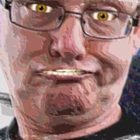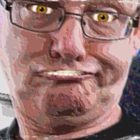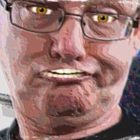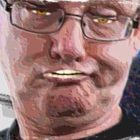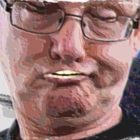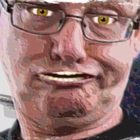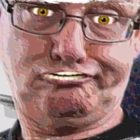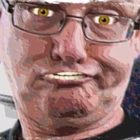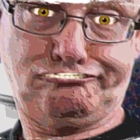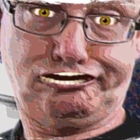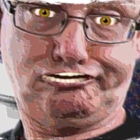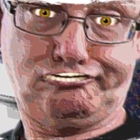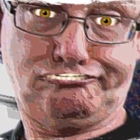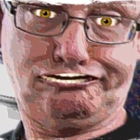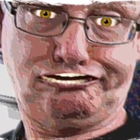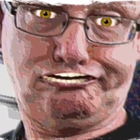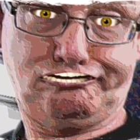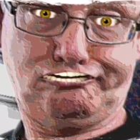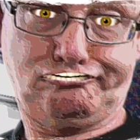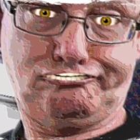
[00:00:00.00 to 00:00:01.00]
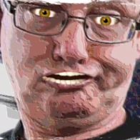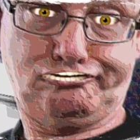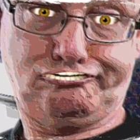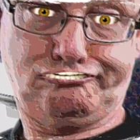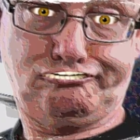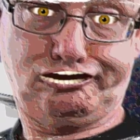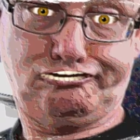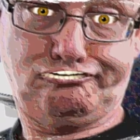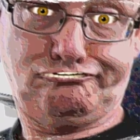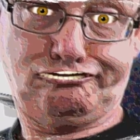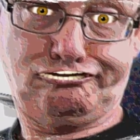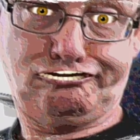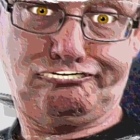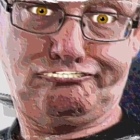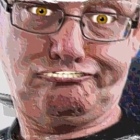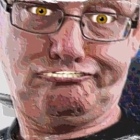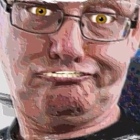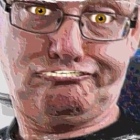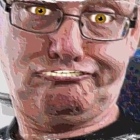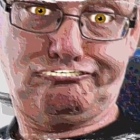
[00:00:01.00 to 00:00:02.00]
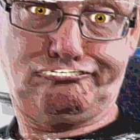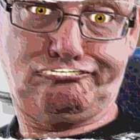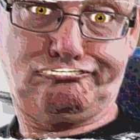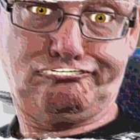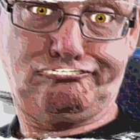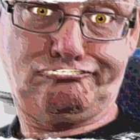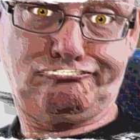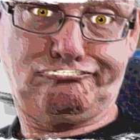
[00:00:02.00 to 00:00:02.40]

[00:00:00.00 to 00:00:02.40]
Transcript: Red hot poker up the anus